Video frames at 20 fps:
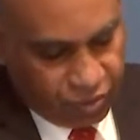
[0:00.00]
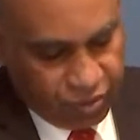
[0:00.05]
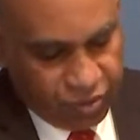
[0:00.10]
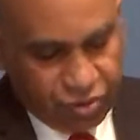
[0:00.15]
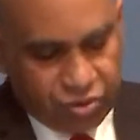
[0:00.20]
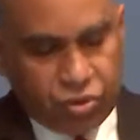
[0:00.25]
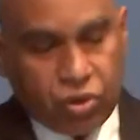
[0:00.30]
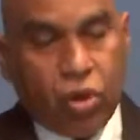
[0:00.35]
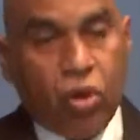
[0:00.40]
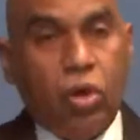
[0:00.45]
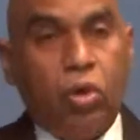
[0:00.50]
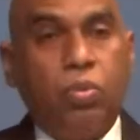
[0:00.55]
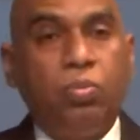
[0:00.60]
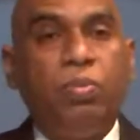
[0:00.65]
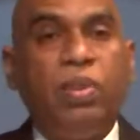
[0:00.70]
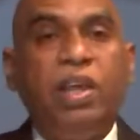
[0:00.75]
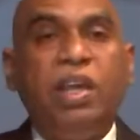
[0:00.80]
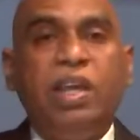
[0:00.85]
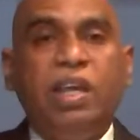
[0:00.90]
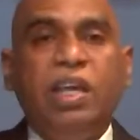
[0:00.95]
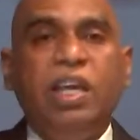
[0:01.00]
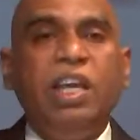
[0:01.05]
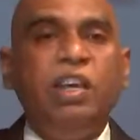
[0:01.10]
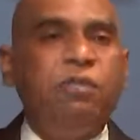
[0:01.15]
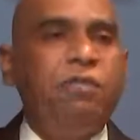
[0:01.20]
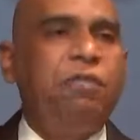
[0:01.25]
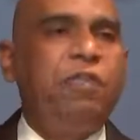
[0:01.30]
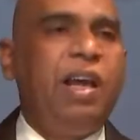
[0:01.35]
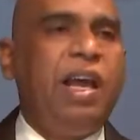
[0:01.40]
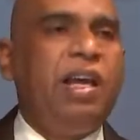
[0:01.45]
So,
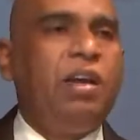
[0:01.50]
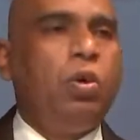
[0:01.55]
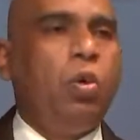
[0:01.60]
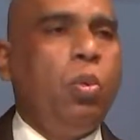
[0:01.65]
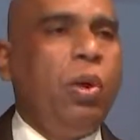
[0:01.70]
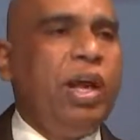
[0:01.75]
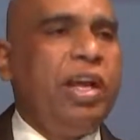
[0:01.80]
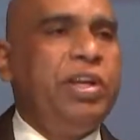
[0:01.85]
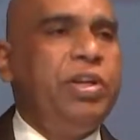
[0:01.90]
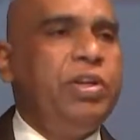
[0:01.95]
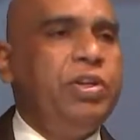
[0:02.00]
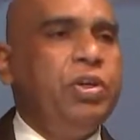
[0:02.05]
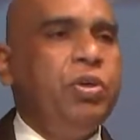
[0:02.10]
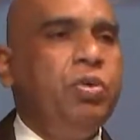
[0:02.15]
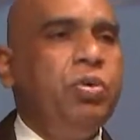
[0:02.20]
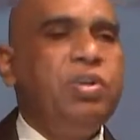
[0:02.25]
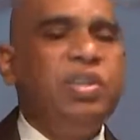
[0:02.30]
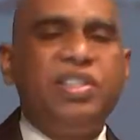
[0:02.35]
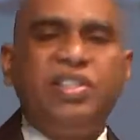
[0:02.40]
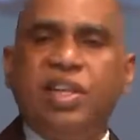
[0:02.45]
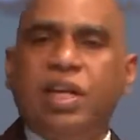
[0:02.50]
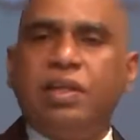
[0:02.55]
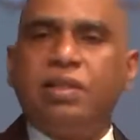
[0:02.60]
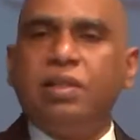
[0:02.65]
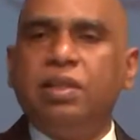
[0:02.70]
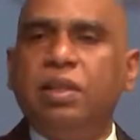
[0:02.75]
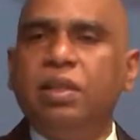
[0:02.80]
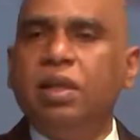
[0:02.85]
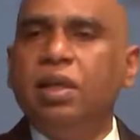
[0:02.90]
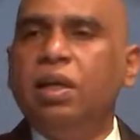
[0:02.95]
if and when you
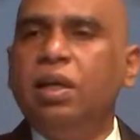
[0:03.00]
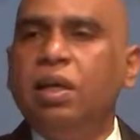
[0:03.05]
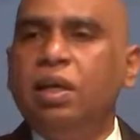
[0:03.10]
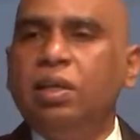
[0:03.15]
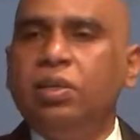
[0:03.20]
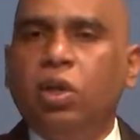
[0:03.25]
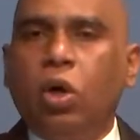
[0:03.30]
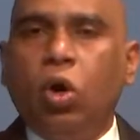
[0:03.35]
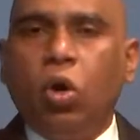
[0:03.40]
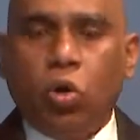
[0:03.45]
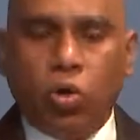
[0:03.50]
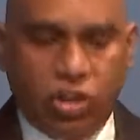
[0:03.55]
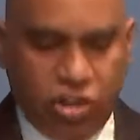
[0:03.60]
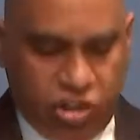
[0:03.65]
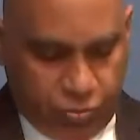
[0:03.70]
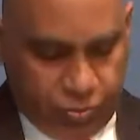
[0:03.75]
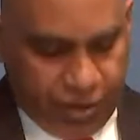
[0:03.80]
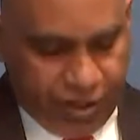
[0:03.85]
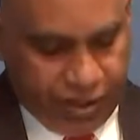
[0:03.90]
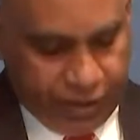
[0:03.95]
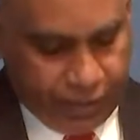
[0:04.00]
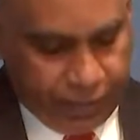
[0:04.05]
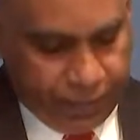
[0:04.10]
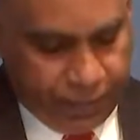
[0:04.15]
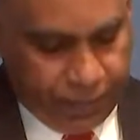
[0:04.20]
reject the Holy Spirit,